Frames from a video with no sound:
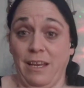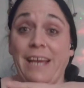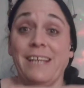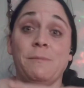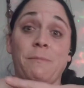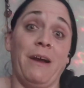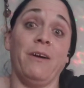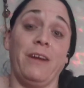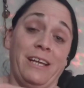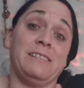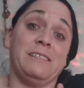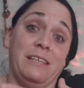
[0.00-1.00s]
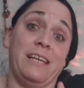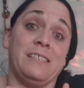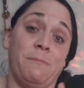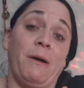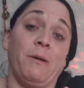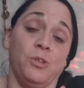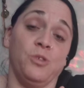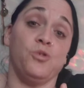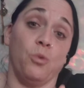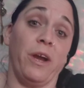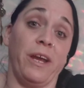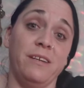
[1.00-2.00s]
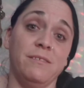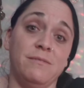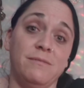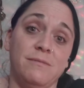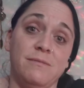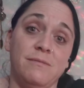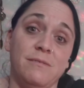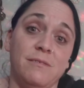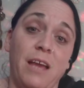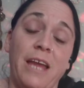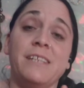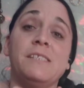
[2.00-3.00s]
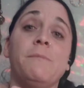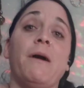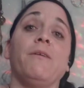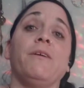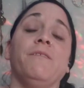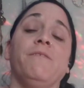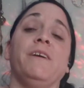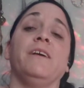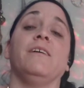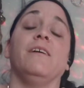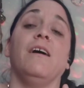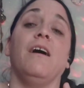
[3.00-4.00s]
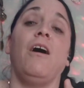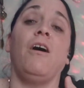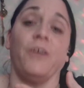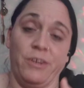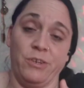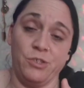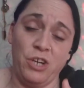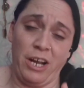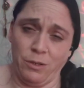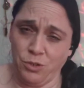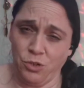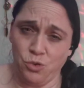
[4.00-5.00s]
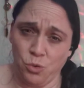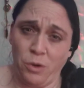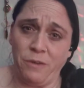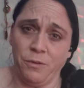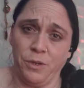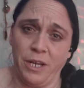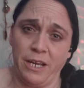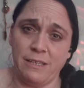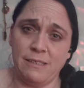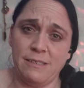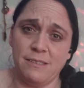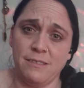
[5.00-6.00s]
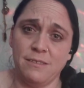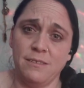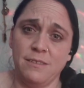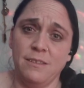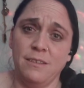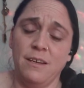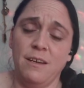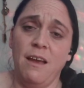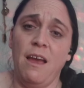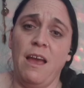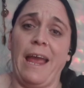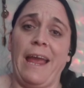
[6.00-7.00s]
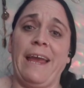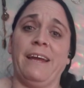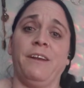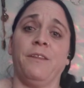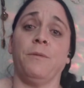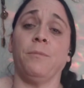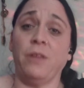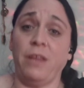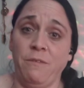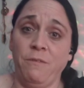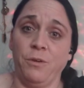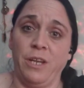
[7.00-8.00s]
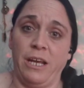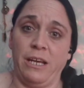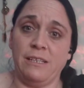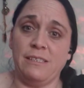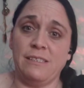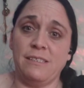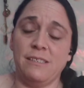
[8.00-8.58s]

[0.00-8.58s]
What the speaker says: the joy. And it's about giving our inner child the joyfulness and the playfulness